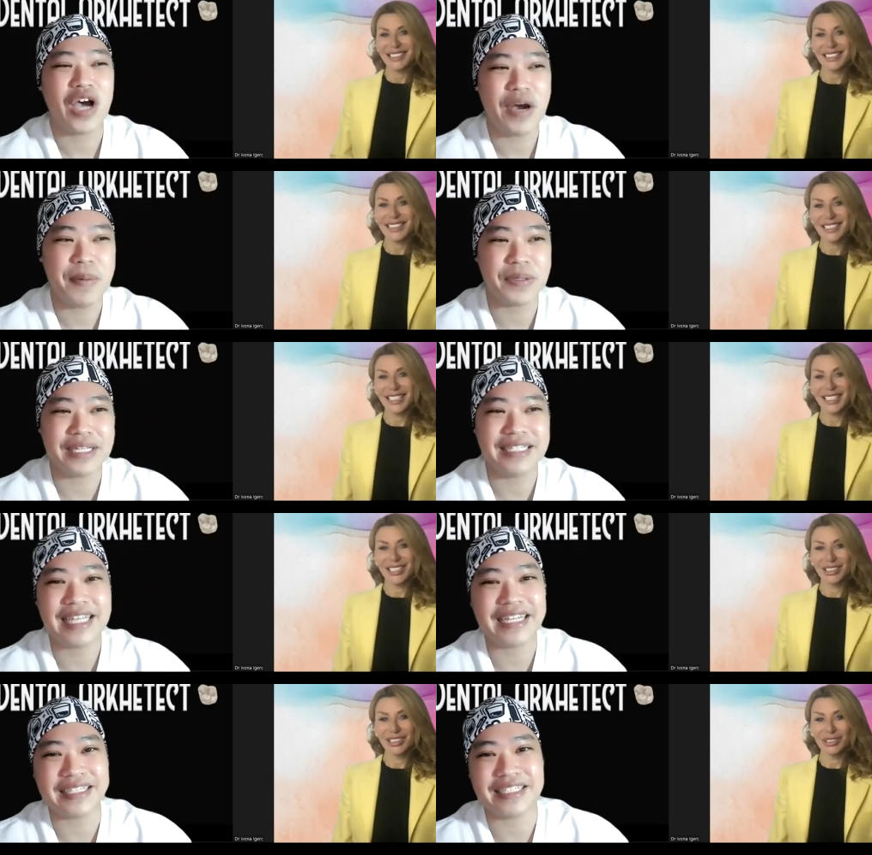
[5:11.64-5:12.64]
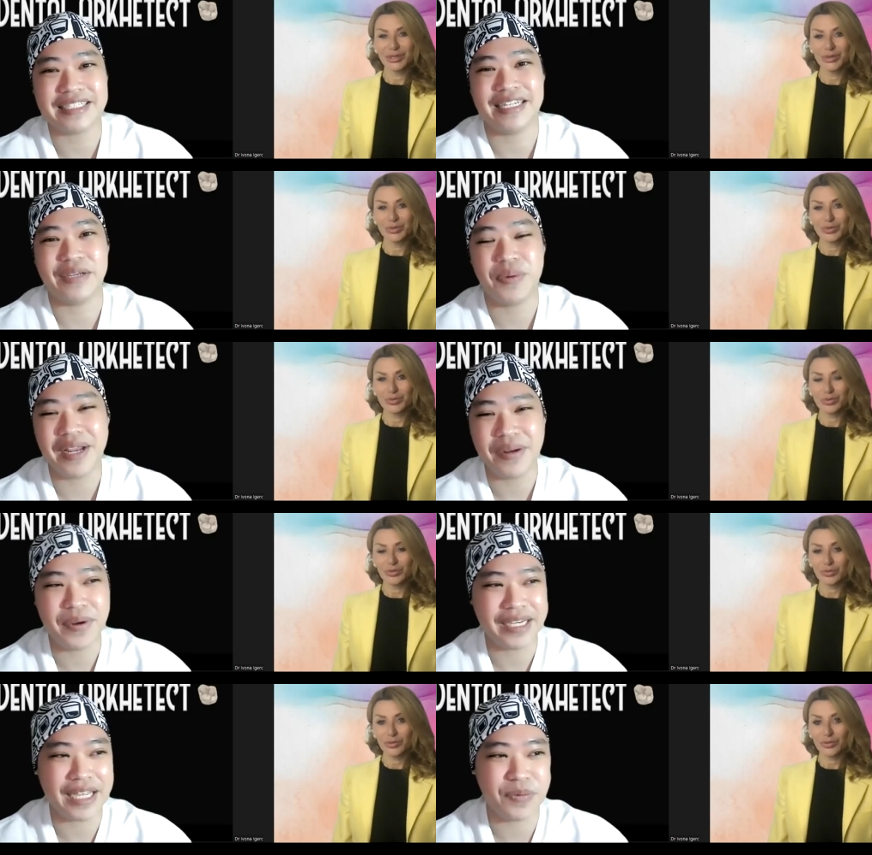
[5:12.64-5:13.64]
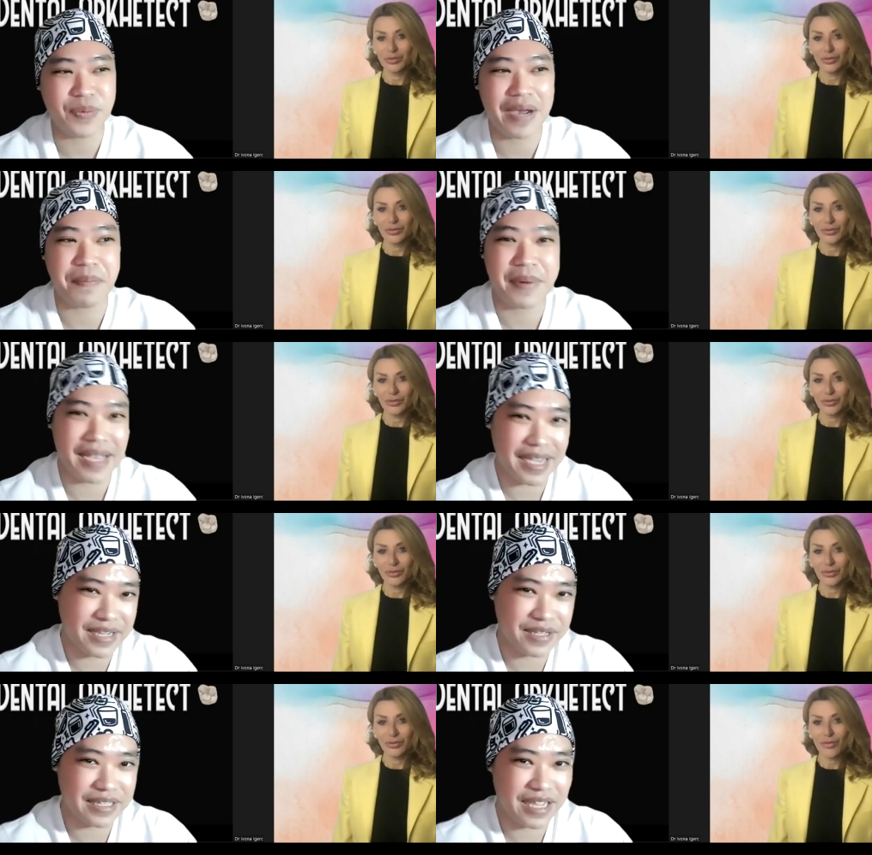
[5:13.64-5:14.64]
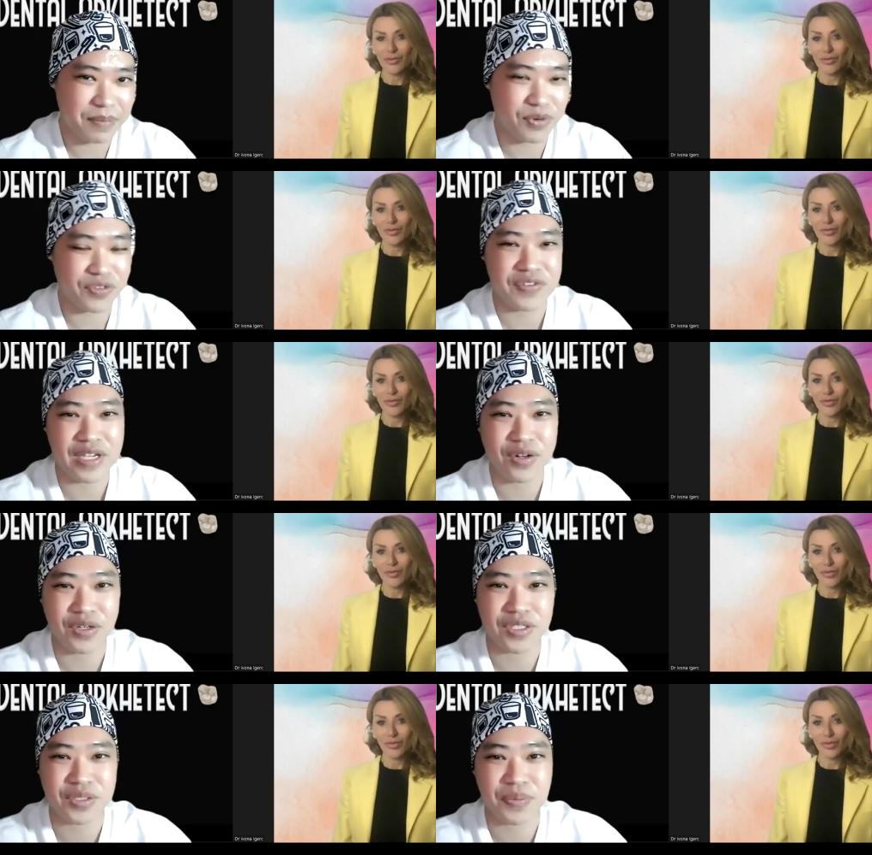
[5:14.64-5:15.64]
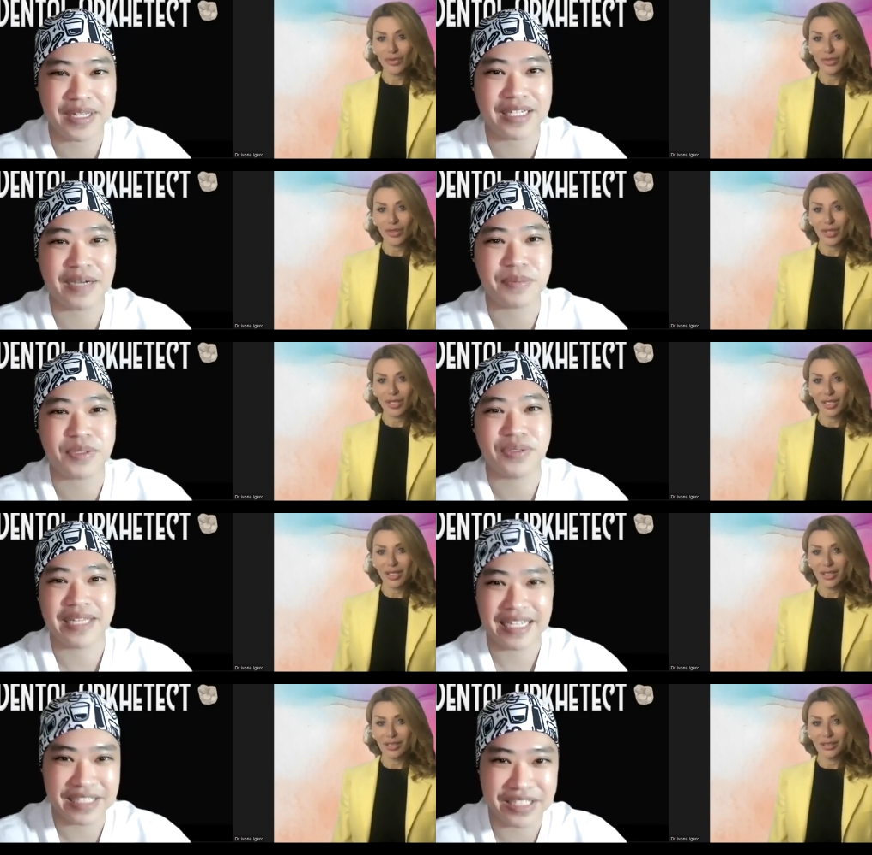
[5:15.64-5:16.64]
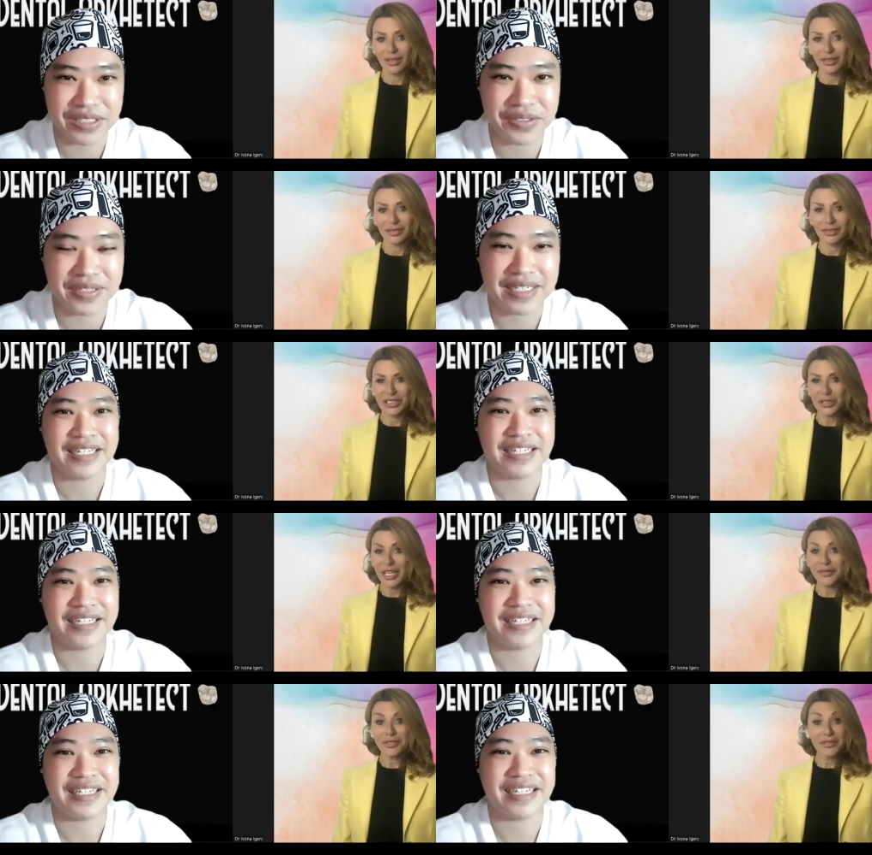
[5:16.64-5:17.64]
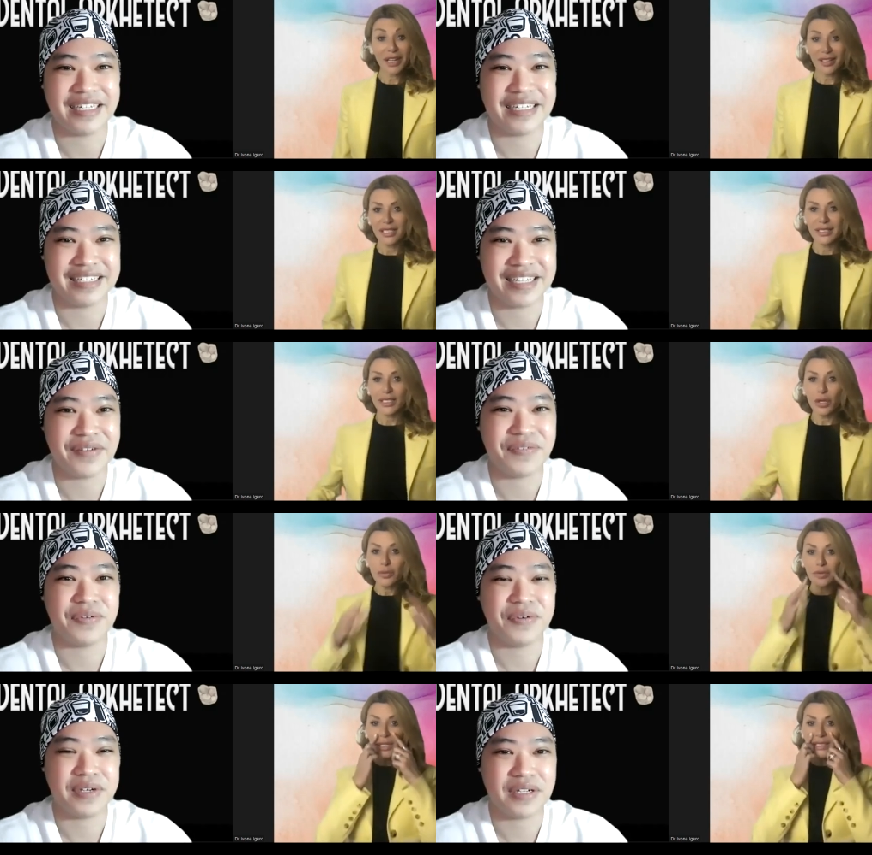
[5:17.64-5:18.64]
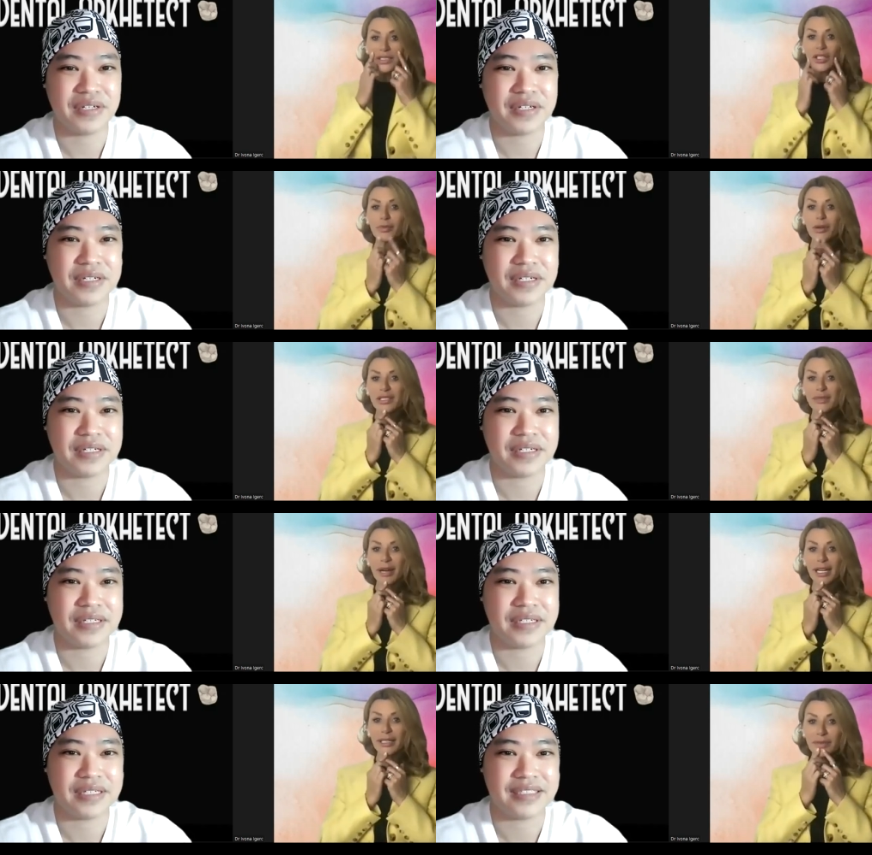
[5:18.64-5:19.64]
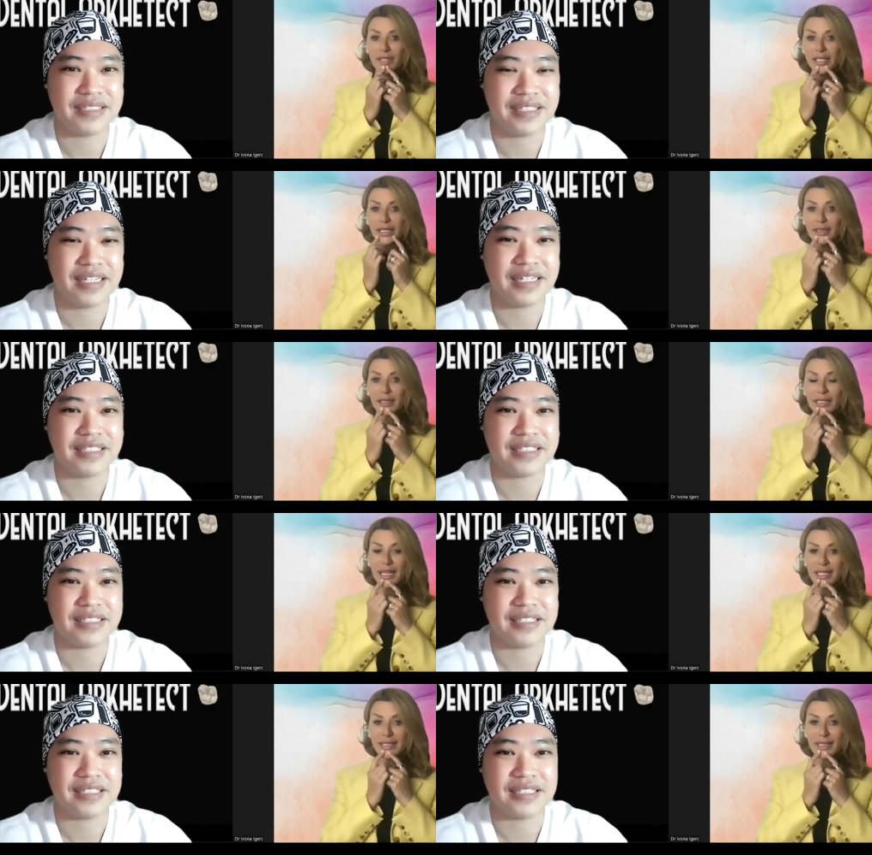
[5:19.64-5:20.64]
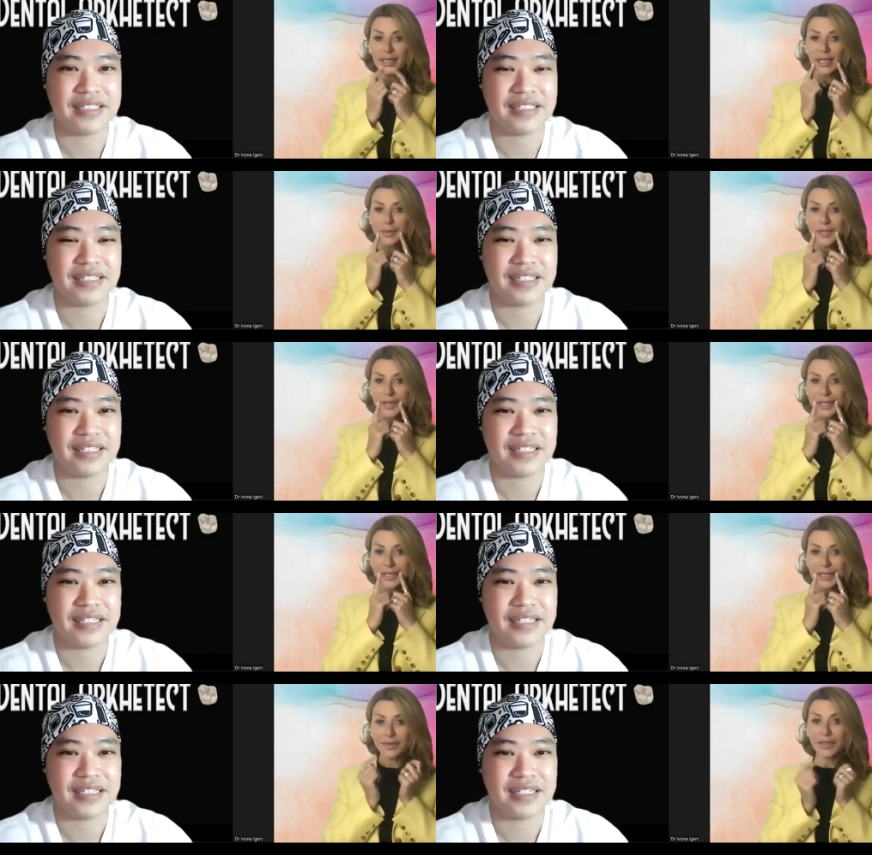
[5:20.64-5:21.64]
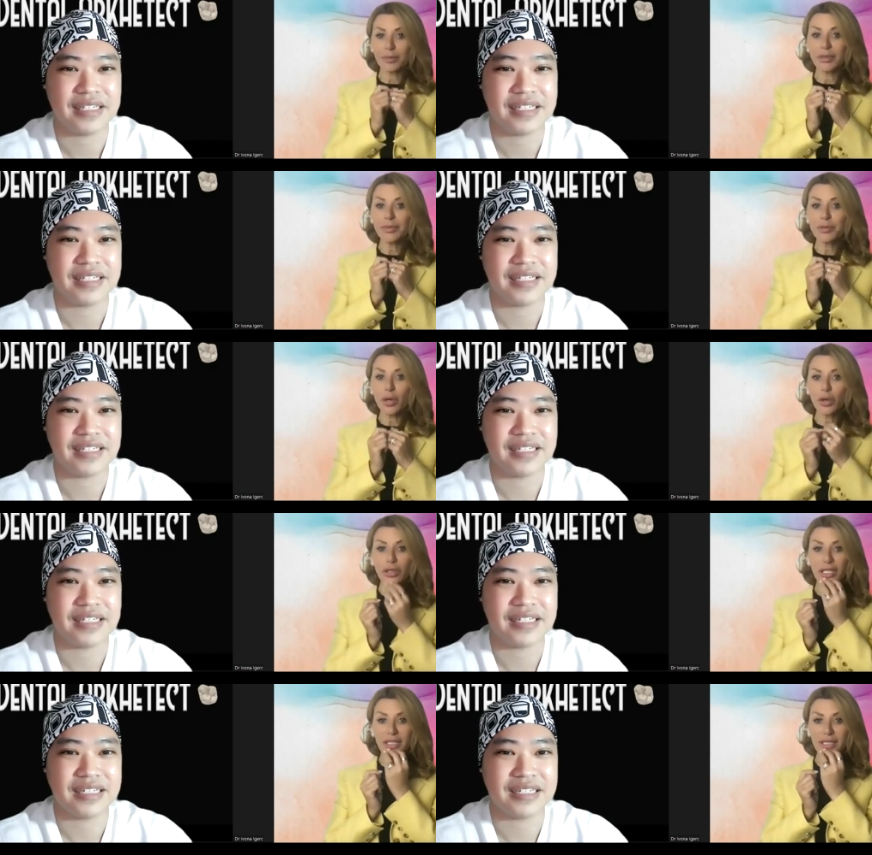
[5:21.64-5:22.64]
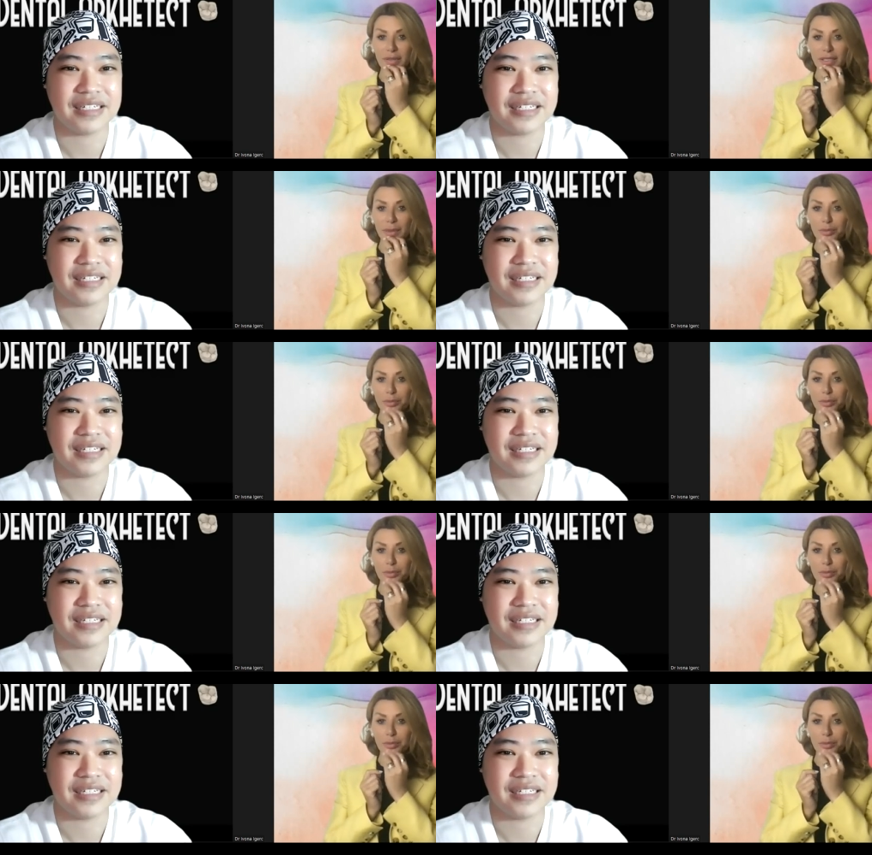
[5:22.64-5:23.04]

Speaker 1: so how about yeah. in dentistry where, where can we apply them or fillers when it comes to dentistry
Speaker 2: everywhere so let's talk about smile we can enhance the lips we can lift up lip corners we can